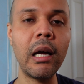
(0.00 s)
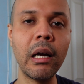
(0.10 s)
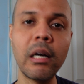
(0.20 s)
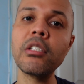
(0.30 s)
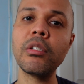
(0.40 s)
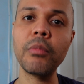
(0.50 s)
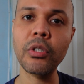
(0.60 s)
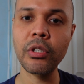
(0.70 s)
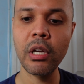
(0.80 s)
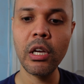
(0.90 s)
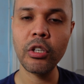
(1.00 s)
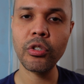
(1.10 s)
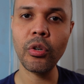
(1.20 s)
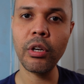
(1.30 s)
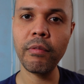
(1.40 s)
customers.
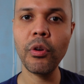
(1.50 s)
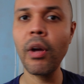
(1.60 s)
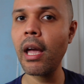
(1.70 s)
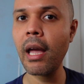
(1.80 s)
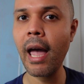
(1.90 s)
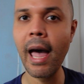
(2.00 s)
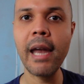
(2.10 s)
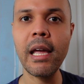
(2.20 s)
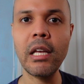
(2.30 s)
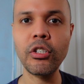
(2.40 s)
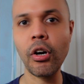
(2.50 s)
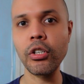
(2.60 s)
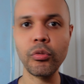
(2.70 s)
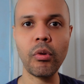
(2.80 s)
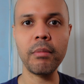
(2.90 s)
So if you had a
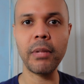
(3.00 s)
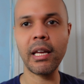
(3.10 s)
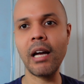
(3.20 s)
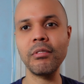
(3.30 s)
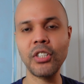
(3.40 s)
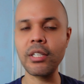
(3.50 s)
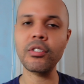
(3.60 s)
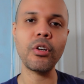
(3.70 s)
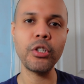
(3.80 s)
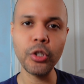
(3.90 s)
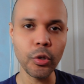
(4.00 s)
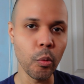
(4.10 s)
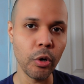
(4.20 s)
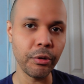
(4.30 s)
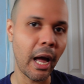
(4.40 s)
Schwab account, chances are you
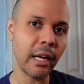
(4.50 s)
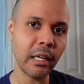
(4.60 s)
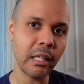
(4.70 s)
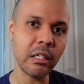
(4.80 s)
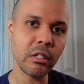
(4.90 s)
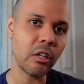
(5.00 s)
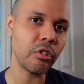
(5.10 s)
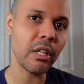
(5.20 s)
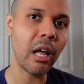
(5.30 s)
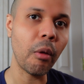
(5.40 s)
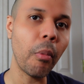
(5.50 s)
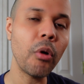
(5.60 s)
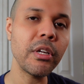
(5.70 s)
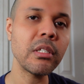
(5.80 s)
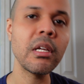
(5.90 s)
will not get this $100
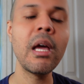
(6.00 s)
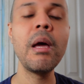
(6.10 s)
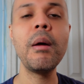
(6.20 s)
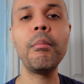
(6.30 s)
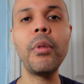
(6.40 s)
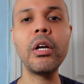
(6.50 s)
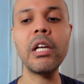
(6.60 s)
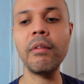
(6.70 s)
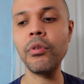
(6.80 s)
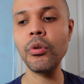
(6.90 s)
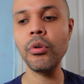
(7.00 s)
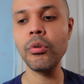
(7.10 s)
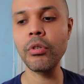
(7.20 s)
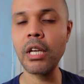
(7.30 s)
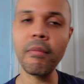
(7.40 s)
bonus. But if
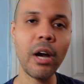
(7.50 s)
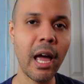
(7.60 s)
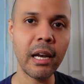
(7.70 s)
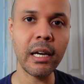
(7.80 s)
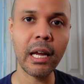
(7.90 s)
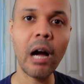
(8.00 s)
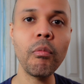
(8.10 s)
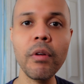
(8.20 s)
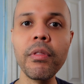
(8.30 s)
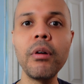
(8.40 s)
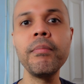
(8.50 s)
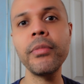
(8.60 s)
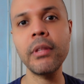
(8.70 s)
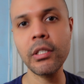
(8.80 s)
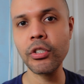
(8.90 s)
you never had an account with them,
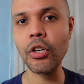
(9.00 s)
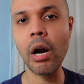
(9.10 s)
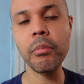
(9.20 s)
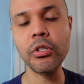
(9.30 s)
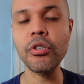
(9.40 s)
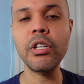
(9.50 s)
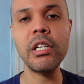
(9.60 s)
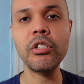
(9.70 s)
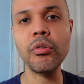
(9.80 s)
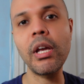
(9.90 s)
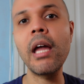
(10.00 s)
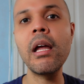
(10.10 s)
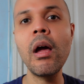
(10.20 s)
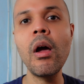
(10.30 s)
this is your opportunity to get